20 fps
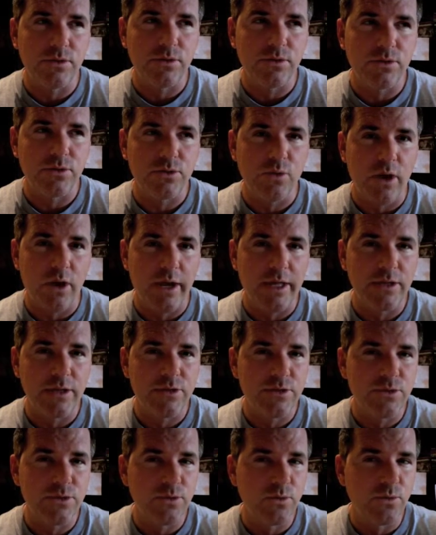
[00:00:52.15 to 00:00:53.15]
trying
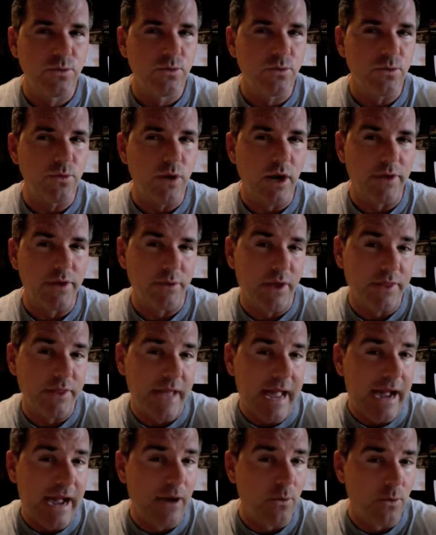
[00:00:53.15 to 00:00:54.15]
to, on
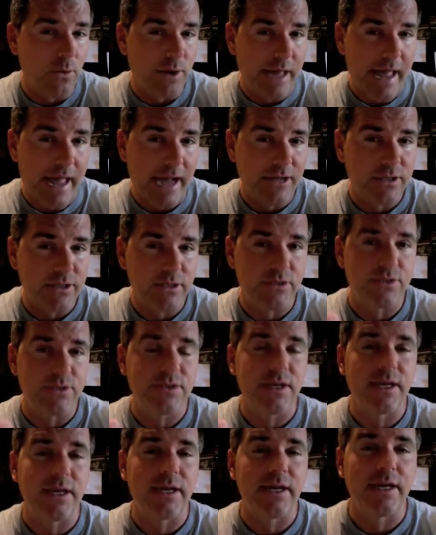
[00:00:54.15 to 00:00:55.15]
the outward actions
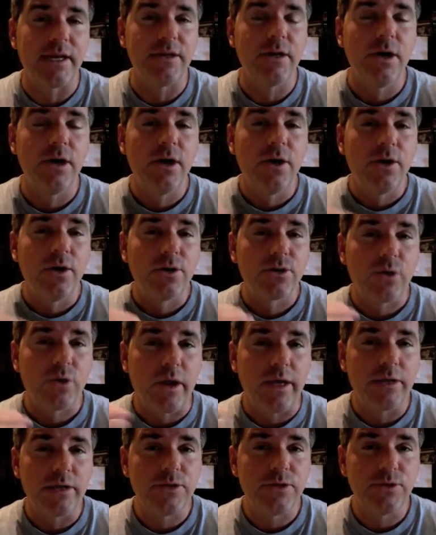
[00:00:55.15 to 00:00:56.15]
and
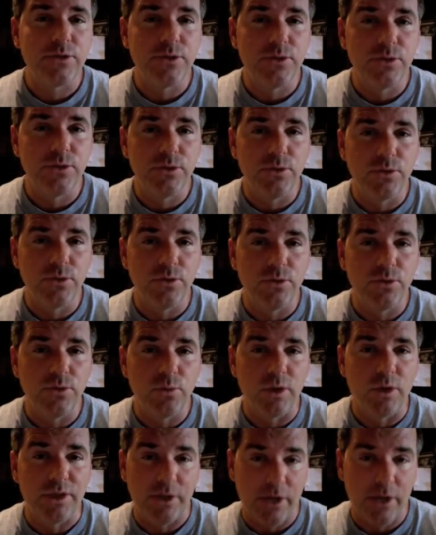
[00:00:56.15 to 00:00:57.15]
trying to,
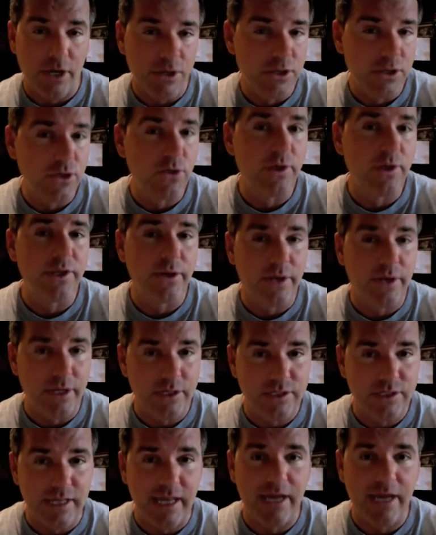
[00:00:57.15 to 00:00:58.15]
what they're going to do and they're going to
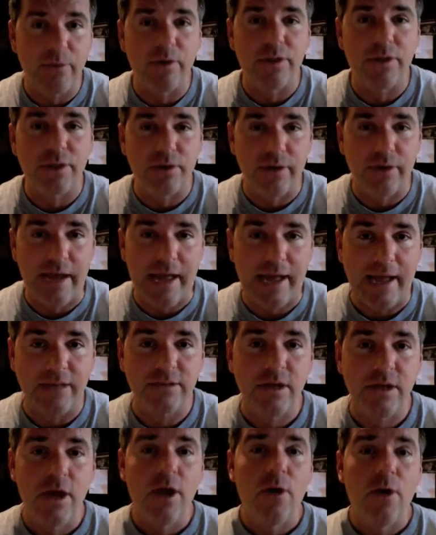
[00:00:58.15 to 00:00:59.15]
say with their
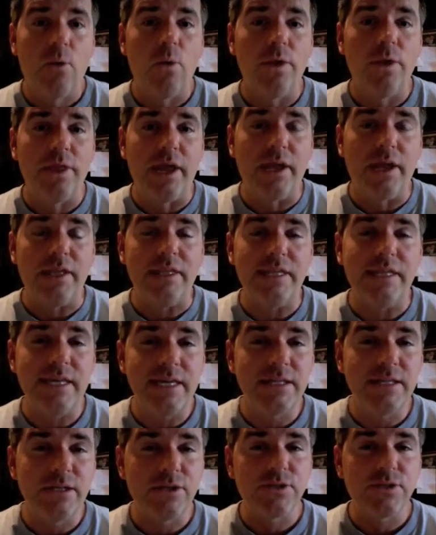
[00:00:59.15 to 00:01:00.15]
ex. When they
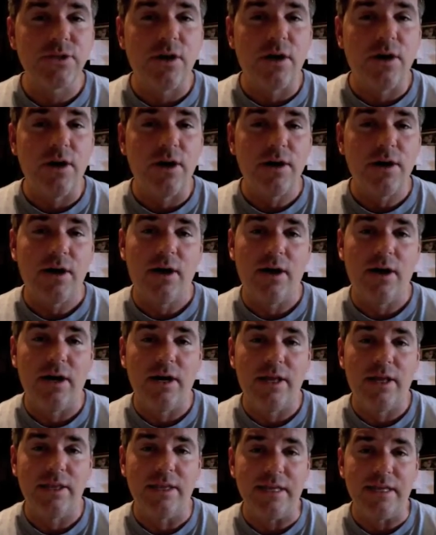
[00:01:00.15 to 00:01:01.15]
need to start
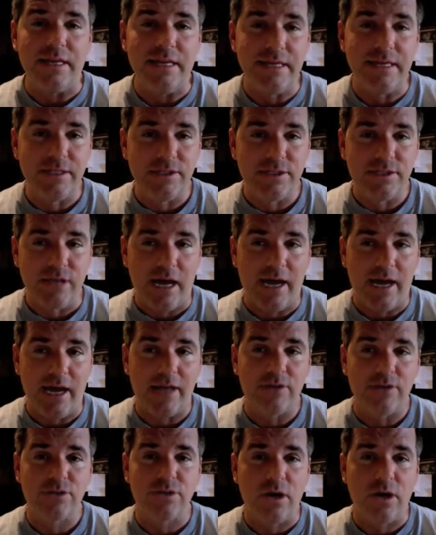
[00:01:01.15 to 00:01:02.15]
on the
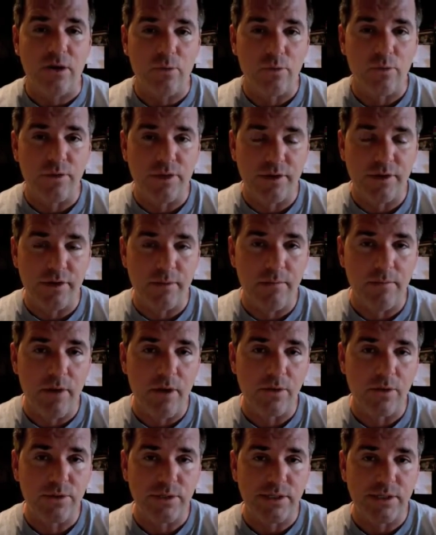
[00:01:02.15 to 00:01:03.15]
inside, start with their
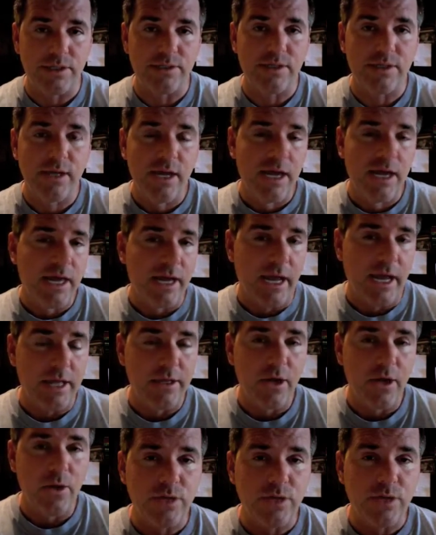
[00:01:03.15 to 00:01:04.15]
emotions. And I
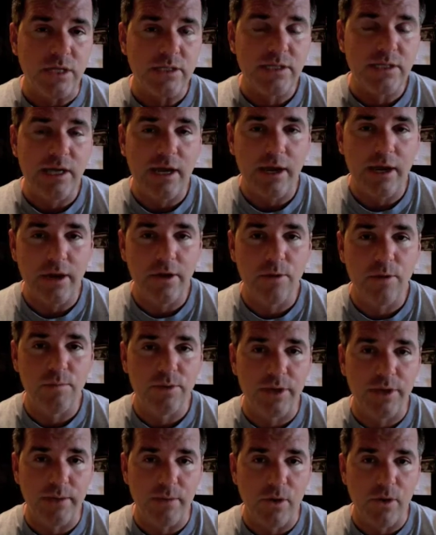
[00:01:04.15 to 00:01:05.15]
know
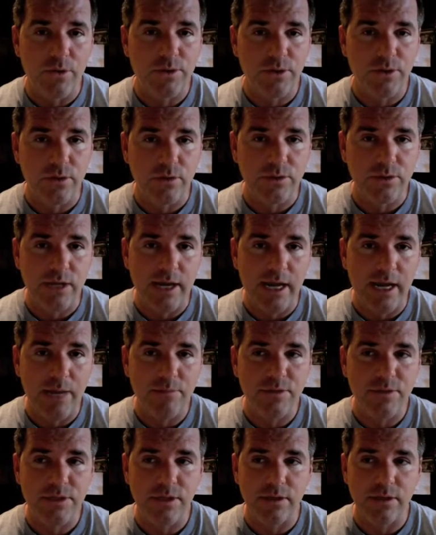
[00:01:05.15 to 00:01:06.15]
terribly emotional
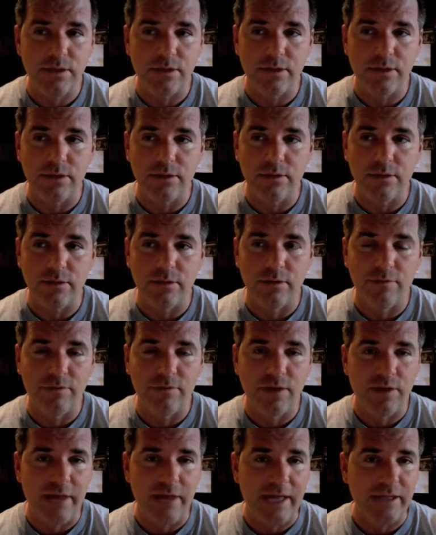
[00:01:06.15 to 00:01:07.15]
time. You
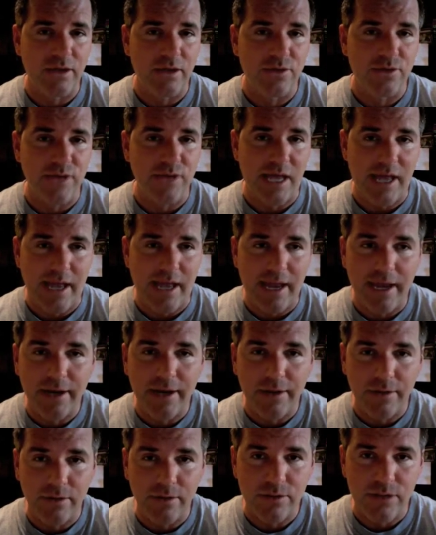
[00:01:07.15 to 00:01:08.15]
feel like there's an
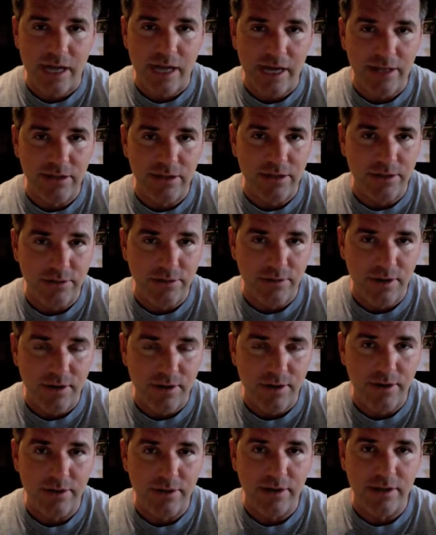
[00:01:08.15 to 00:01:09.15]
anchor tied to your
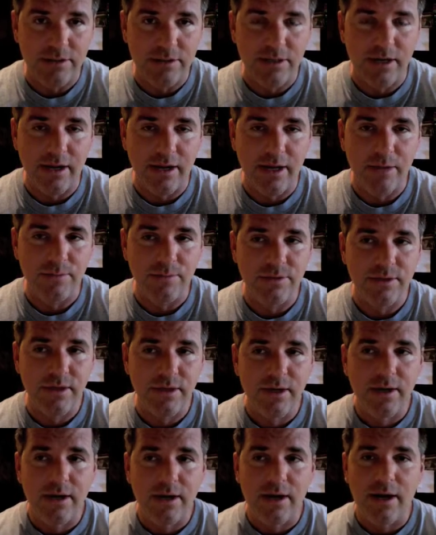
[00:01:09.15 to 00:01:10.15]
heart at times.
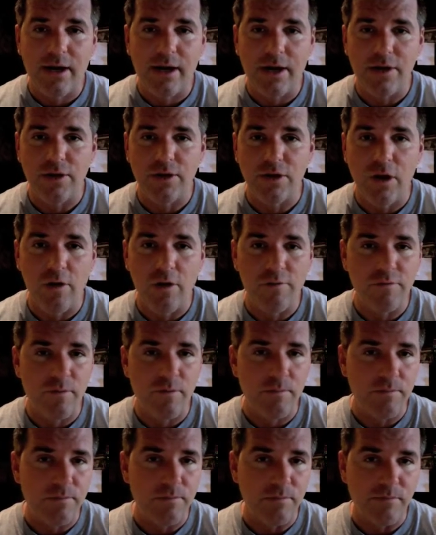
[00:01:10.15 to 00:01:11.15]
You go
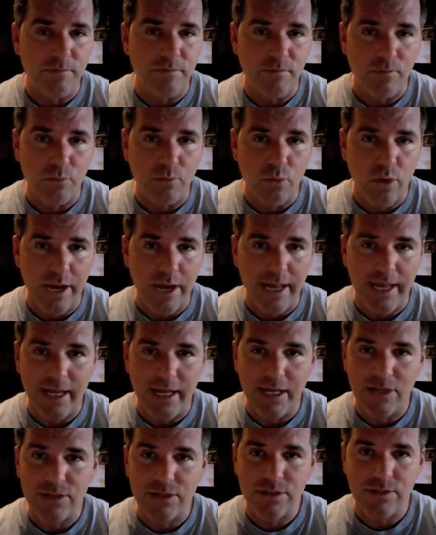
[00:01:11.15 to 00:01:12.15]
from
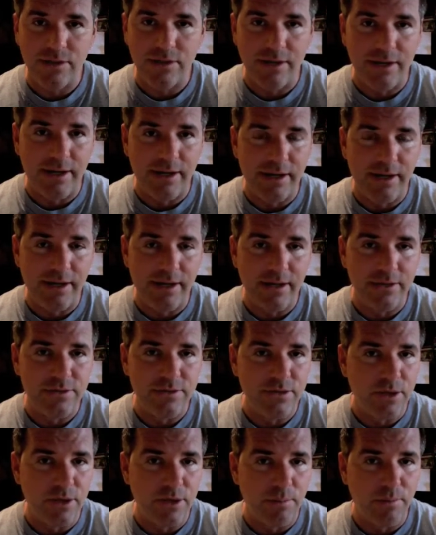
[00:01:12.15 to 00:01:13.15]
rage
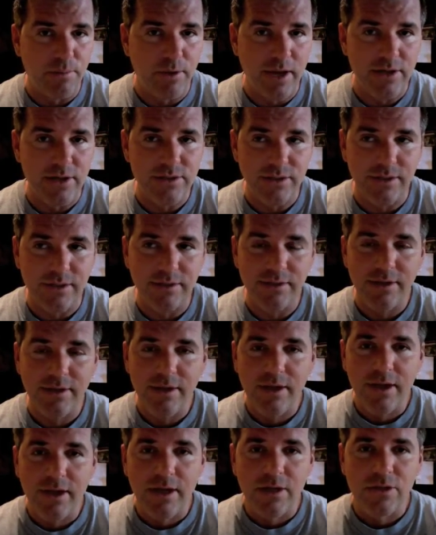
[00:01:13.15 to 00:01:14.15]
to depression.
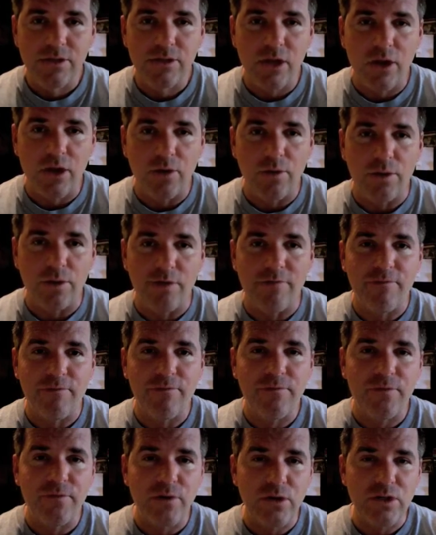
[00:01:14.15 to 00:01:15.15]
So the
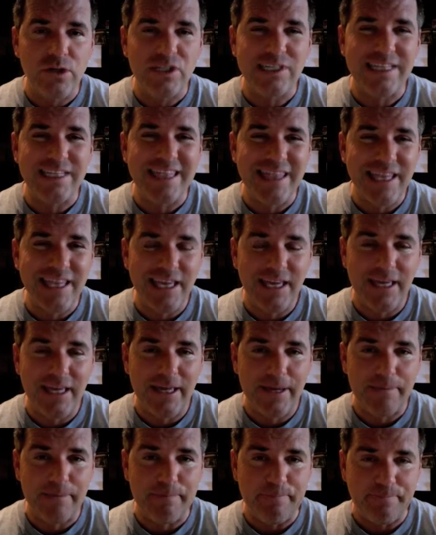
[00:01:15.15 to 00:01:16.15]
first
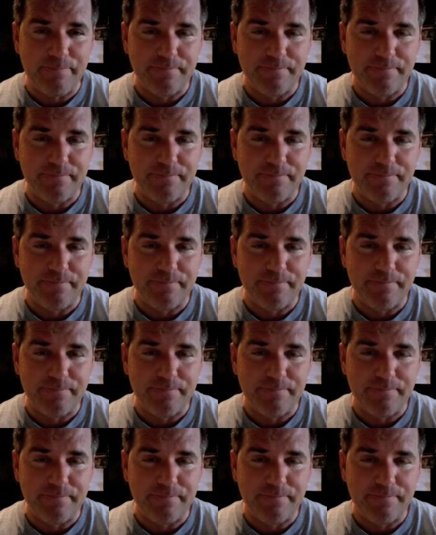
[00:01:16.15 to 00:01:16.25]
thing